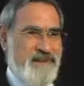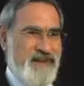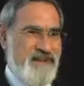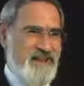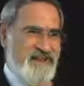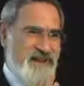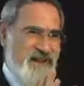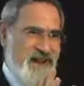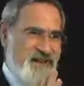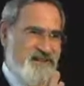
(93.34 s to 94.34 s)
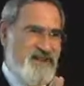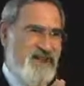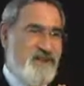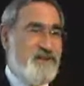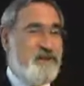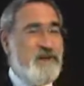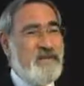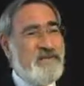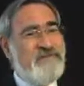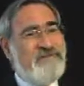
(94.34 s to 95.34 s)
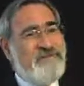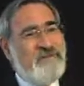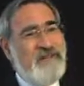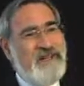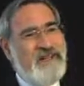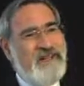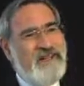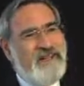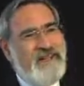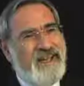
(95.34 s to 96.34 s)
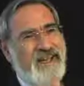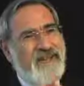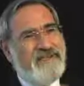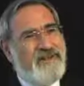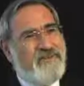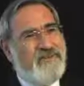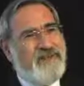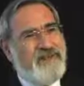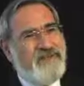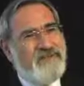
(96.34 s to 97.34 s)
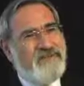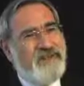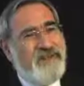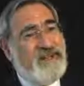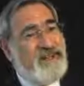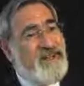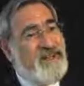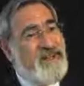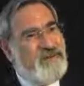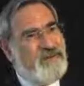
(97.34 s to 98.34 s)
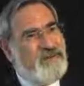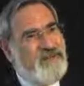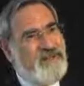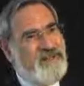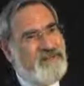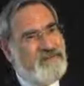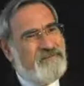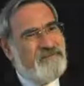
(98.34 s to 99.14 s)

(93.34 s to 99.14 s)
That is a tingle moment for me every morning when I say that prayer.